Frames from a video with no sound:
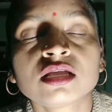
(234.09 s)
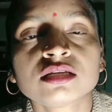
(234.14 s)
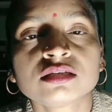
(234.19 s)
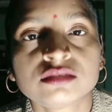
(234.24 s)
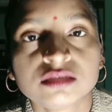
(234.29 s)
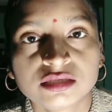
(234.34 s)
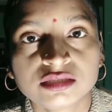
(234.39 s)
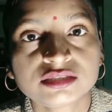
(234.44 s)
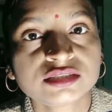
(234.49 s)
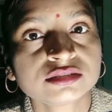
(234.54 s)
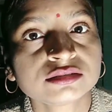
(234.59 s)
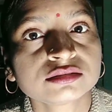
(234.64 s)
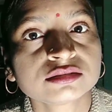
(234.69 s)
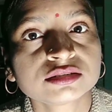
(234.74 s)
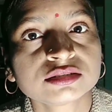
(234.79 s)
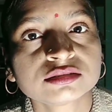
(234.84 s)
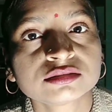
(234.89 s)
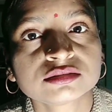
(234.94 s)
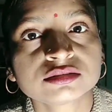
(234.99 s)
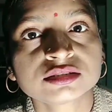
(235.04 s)
learns
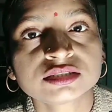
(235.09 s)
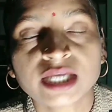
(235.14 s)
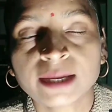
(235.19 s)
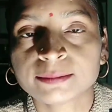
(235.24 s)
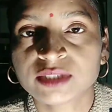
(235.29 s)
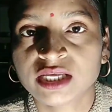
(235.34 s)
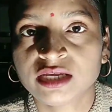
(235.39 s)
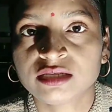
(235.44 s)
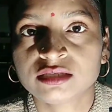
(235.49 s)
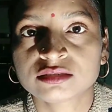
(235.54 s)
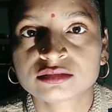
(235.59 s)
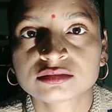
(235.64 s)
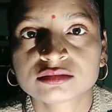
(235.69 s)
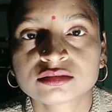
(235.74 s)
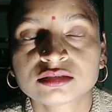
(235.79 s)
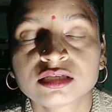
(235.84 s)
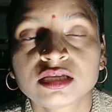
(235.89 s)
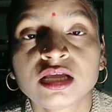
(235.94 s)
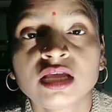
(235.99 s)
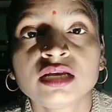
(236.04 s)
something
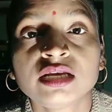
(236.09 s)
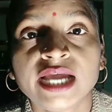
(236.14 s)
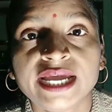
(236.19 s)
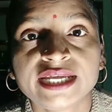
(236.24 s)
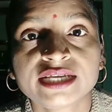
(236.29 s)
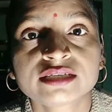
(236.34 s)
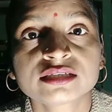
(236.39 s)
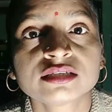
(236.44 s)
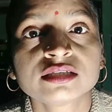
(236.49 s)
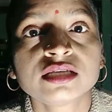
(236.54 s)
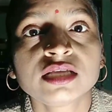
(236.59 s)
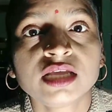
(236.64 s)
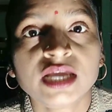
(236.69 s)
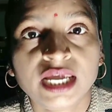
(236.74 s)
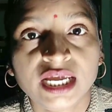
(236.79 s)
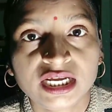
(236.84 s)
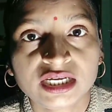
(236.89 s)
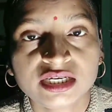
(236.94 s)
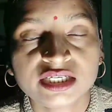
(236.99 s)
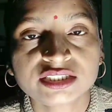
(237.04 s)
like
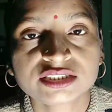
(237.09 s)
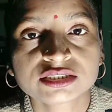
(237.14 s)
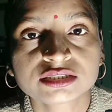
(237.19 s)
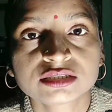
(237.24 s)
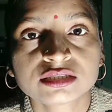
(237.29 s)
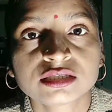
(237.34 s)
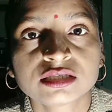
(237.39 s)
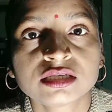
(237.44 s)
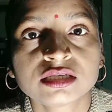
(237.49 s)
English.